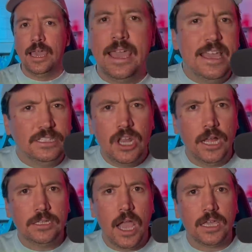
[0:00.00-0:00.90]
he's
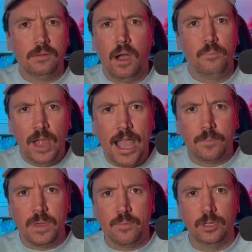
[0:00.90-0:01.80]
not talking about
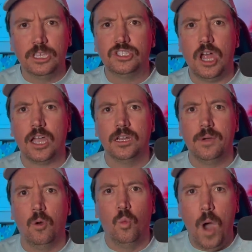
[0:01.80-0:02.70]
black people, he's talking
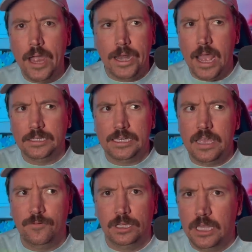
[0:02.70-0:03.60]
about white
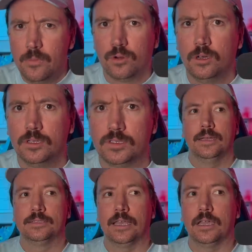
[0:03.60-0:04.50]
Antifa liberals.
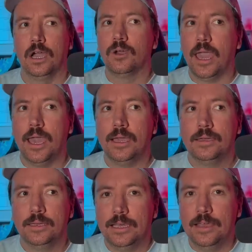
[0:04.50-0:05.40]
And it's like,
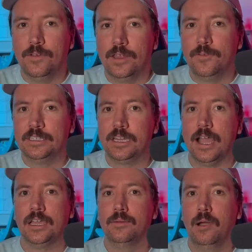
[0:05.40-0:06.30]
okay, even if he's
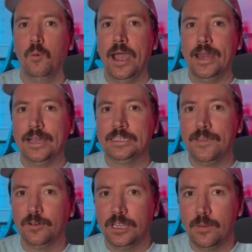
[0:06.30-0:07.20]
talking about white
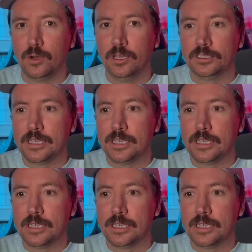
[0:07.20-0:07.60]
Antifa liberals,